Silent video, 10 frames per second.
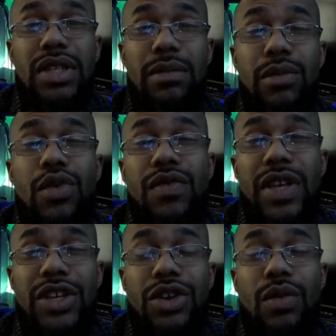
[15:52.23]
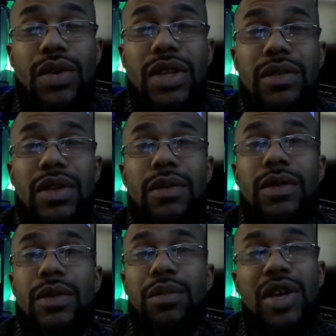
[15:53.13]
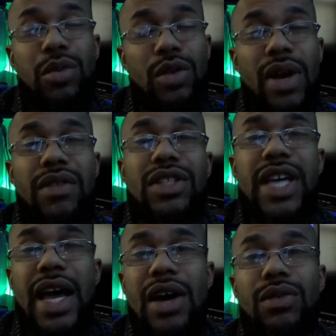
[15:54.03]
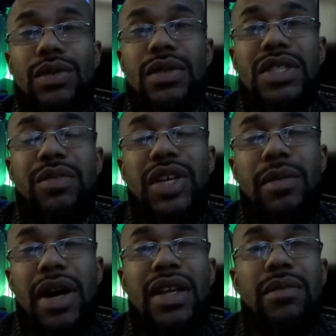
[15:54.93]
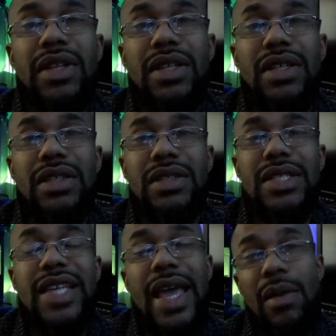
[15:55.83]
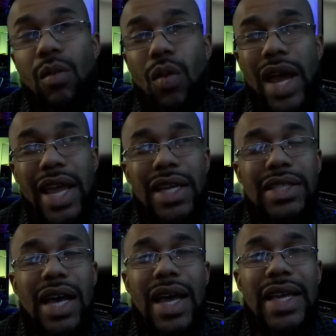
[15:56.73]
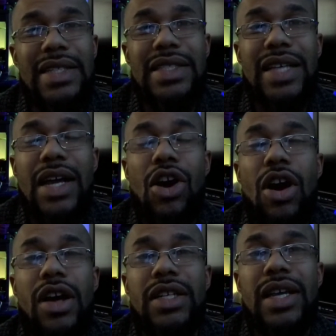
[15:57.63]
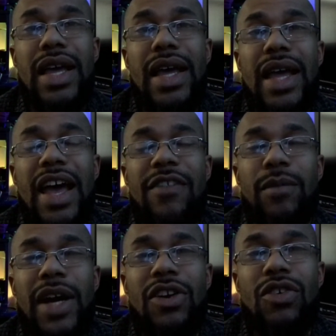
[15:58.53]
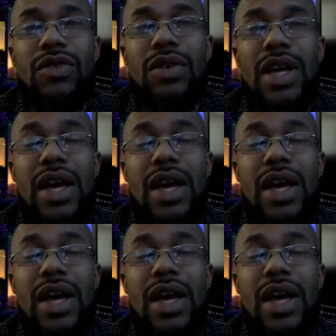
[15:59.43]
movie, you know, where the people around the town speak about him in the same way. Because I guess it's kind of hard to have Michael